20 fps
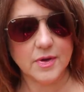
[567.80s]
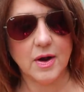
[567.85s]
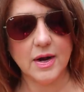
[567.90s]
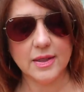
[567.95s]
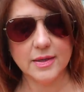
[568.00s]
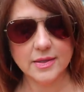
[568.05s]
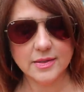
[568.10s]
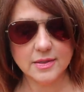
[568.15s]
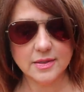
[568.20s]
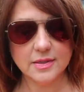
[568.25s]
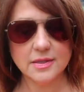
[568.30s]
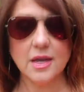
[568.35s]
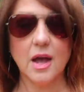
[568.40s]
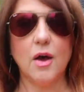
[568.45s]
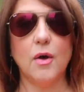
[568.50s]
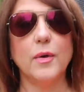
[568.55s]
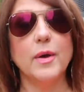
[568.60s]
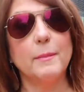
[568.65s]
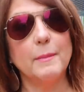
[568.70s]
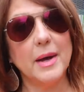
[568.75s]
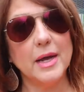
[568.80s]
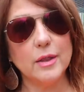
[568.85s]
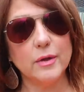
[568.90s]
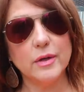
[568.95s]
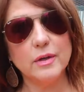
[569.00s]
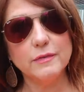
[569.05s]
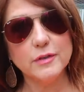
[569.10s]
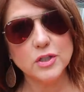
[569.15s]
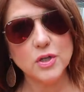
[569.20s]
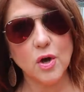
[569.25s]
All right, this is my
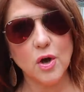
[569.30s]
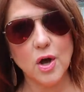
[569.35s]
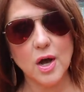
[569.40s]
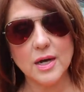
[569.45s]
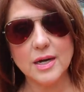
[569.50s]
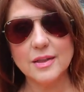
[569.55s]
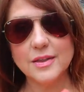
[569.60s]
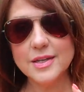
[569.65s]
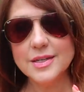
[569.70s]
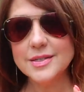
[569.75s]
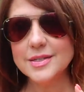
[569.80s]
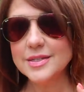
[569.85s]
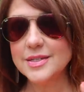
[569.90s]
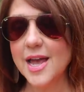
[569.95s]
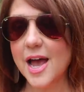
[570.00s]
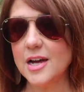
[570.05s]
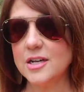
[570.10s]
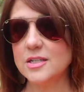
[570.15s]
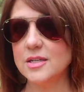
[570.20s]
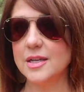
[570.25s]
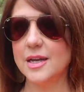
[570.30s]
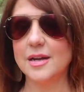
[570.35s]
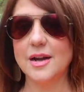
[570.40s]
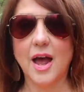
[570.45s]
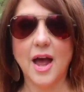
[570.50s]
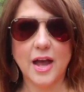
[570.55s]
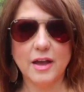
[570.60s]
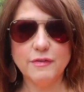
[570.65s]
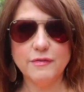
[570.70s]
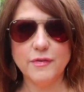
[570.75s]
Louis Vuitton. This is actually an
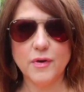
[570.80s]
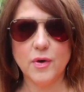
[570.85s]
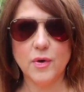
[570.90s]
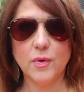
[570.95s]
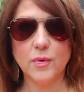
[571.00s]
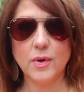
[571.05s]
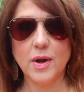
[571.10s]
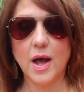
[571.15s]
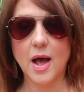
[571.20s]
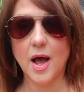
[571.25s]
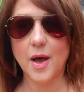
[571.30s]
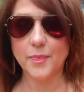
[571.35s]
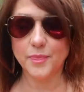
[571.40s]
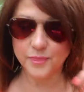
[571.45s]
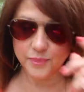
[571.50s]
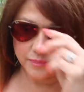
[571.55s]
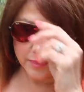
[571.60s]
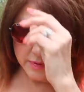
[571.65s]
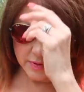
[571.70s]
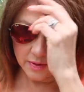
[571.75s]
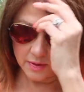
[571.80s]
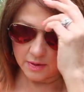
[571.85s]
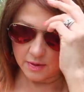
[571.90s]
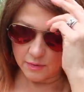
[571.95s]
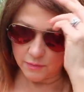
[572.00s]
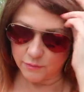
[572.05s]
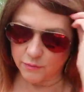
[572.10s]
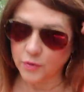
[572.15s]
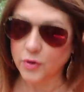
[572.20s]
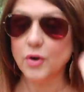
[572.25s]
iPhone.
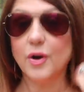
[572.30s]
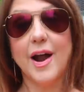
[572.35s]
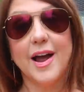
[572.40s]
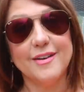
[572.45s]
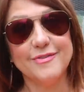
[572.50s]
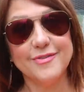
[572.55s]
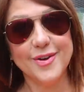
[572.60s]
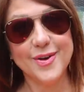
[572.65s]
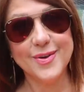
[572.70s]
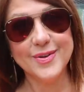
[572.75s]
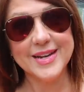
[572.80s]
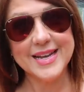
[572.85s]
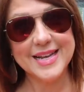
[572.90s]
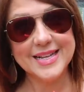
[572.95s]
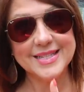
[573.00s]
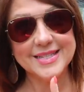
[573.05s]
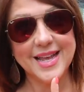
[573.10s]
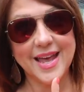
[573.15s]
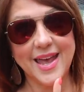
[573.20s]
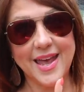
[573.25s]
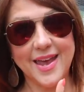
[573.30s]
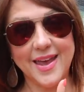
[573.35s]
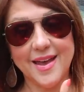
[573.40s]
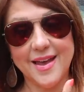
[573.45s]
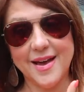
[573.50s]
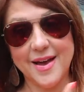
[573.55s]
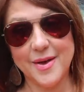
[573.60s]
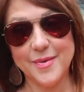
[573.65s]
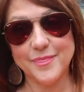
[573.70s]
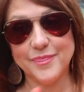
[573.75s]
For your iPhone, it's a,
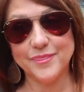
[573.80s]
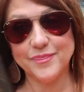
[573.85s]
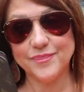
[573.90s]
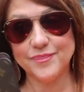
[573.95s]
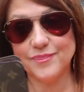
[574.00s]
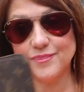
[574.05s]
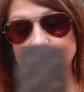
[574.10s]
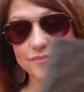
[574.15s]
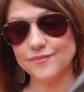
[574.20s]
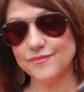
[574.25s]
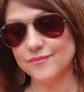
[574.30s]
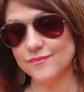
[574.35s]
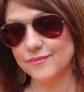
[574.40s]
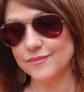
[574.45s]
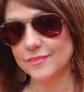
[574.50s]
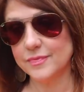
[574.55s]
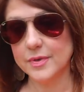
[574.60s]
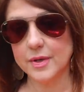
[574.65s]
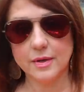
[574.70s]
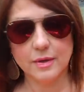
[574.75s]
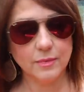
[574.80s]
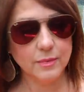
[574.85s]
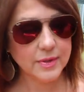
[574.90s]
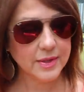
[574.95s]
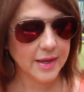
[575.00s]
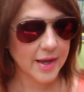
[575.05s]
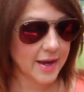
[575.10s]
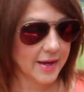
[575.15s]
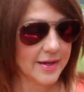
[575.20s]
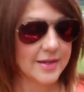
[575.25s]
what
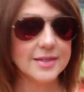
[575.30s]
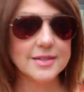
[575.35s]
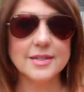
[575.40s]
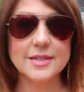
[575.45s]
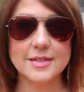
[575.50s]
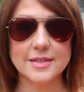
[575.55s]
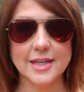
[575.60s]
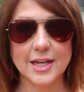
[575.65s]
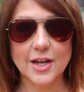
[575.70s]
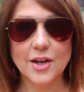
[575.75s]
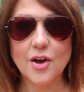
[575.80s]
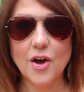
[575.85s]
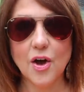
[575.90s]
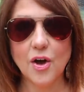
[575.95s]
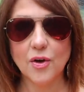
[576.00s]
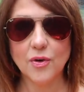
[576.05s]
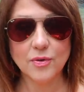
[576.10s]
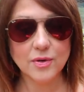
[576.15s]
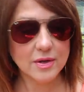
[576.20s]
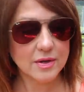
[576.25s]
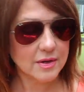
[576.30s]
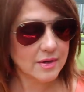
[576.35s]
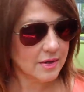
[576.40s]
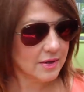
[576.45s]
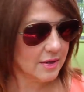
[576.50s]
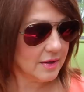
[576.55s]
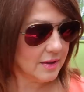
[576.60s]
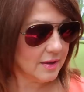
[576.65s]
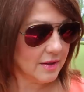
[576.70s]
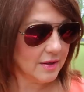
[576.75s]
the heck is this thing called?
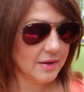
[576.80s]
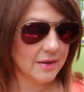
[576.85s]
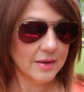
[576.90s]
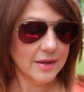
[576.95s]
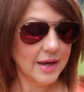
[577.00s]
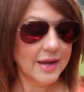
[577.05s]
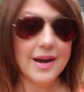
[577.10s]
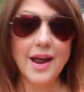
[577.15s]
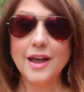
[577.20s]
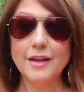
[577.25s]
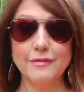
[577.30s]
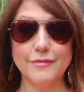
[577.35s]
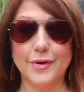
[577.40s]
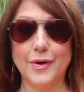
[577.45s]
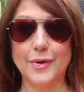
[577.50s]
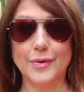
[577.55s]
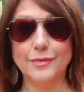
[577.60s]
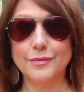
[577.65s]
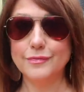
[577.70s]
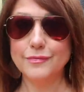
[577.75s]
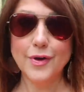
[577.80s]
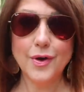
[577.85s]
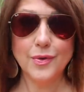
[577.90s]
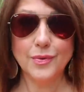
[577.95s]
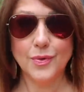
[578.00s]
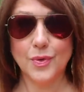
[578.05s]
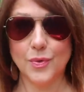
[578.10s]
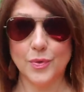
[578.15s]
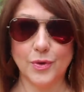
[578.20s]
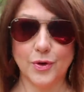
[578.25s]
An iPhone
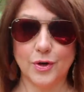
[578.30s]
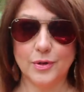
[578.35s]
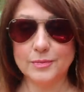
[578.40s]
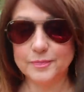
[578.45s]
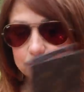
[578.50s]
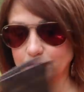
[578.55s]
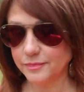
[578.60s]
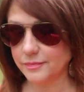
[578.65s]
phone holder.